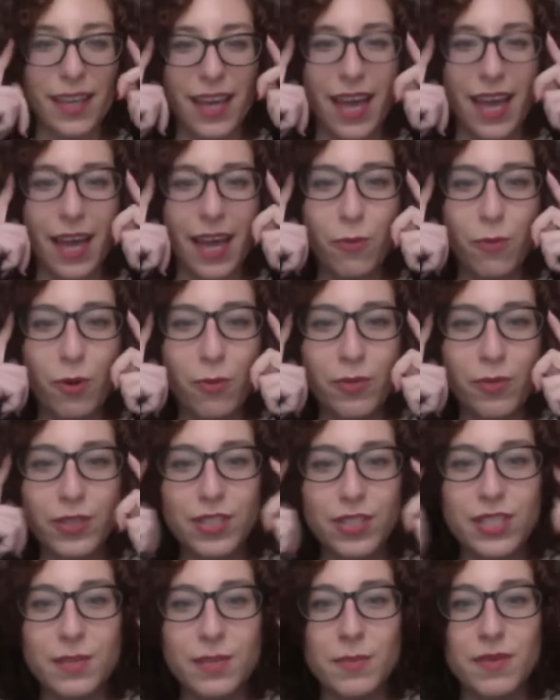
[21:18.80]
And what
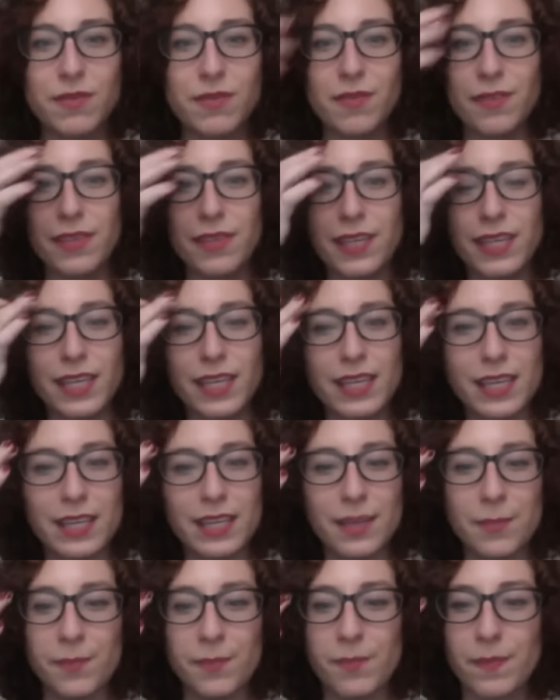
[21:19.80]
were some of
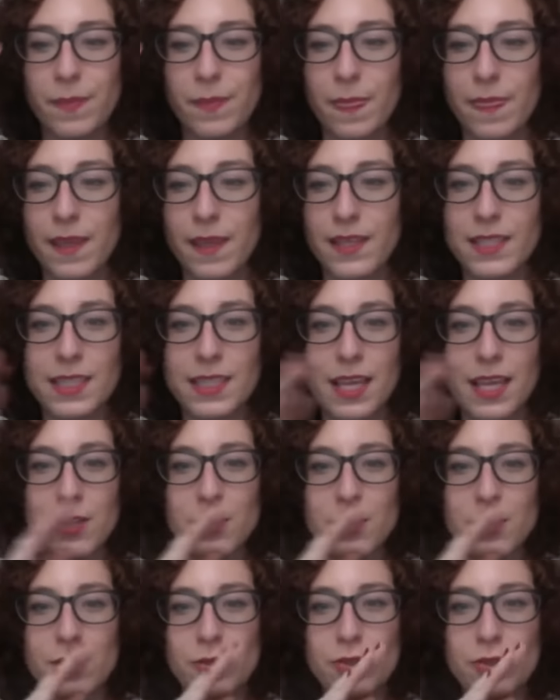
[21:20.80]
the, because then
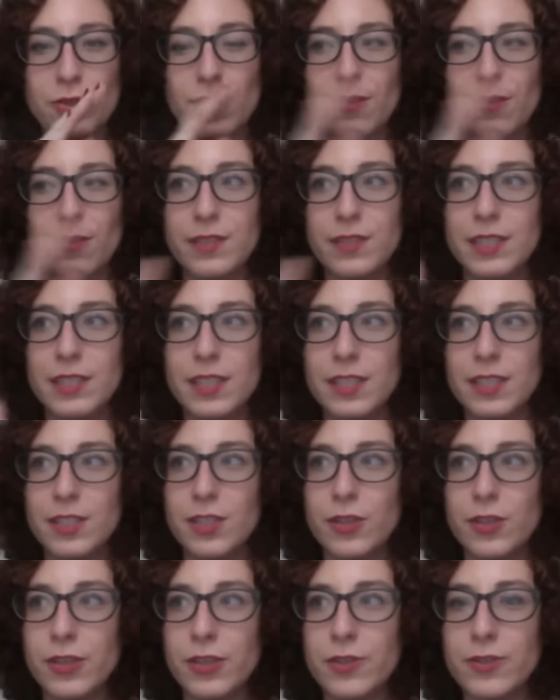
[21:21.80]
you shifted,
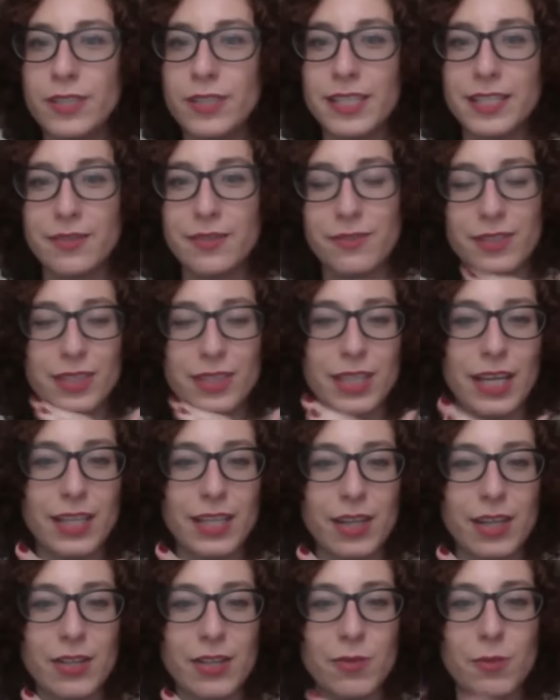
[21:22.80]
you're using different
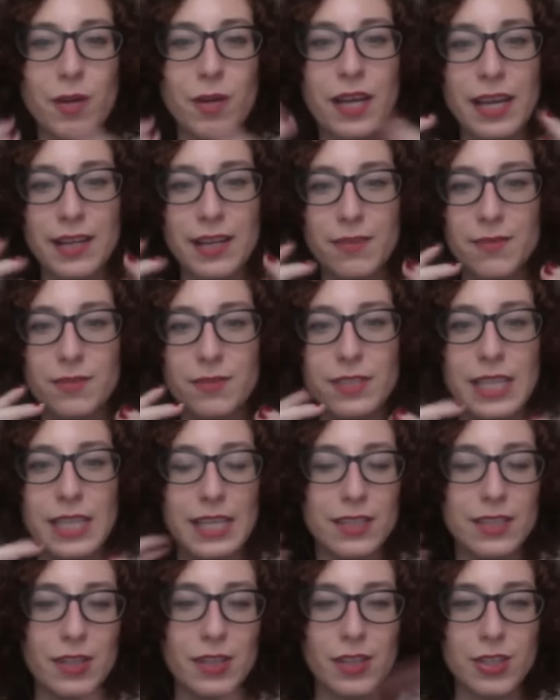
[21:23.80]
technology. What kind of
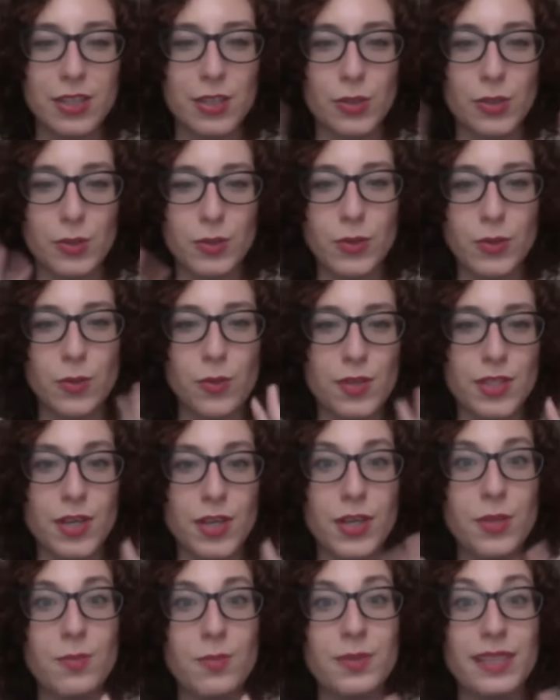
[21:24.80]
technological tools
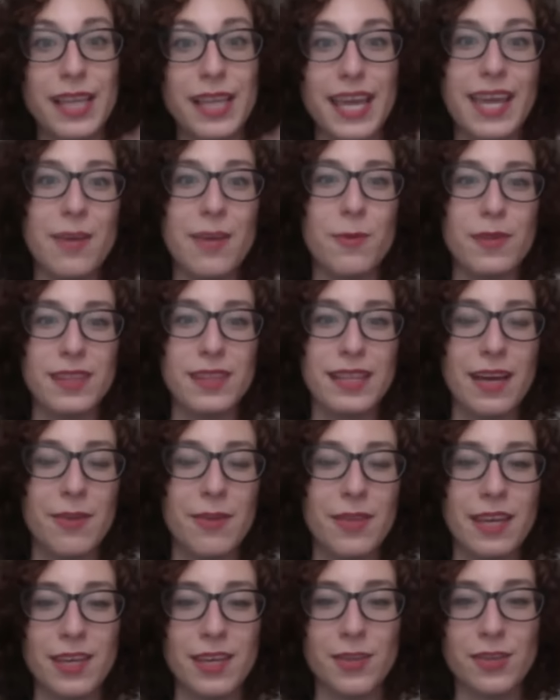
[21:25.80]
are you playing with
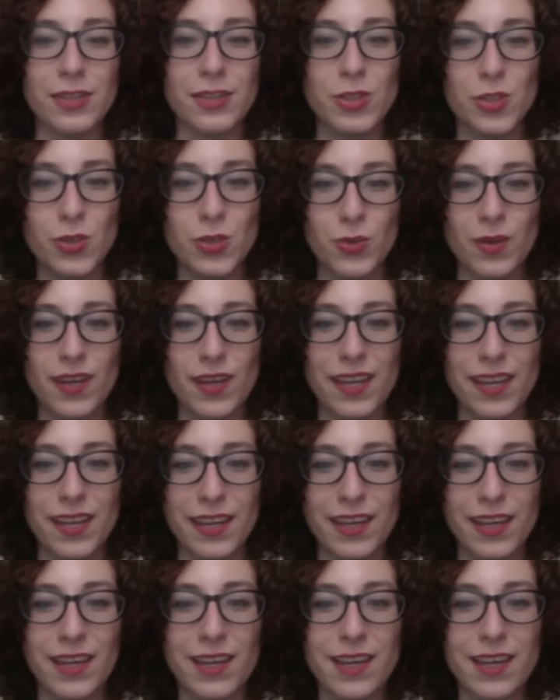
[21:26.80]
now that you're
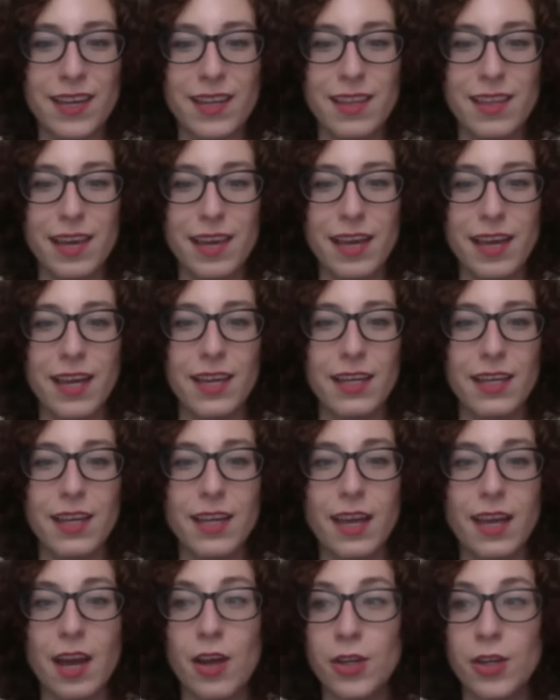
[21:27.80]
enjoying, that
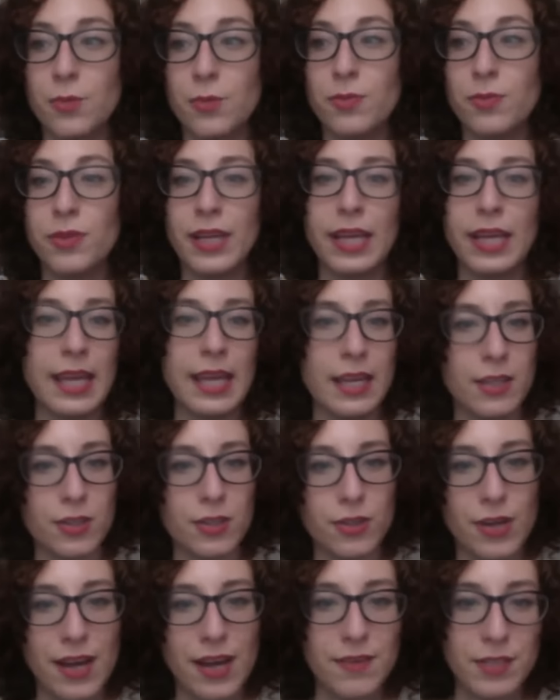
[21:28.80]
you're bringing and
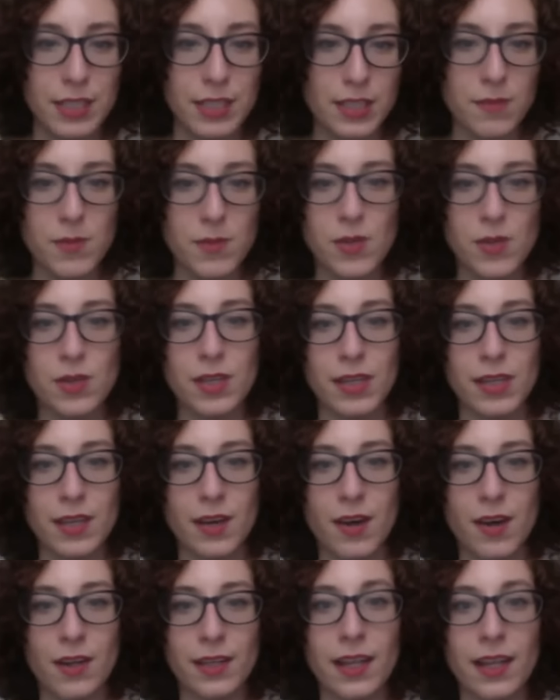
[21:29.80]
you're crafting community
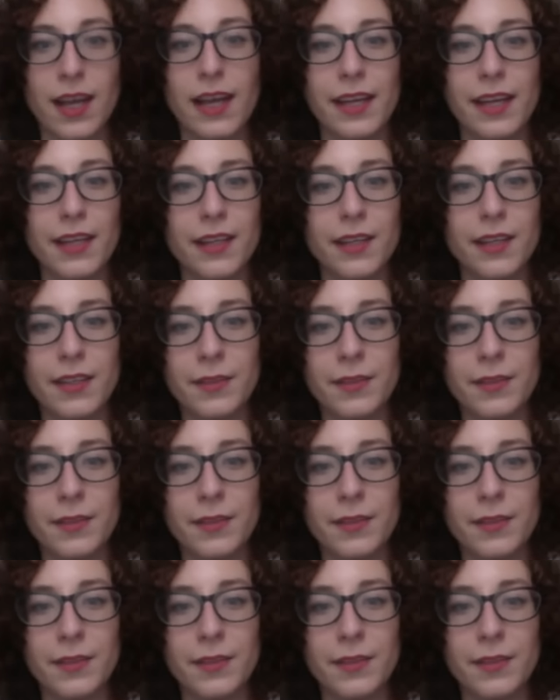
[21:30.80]
online?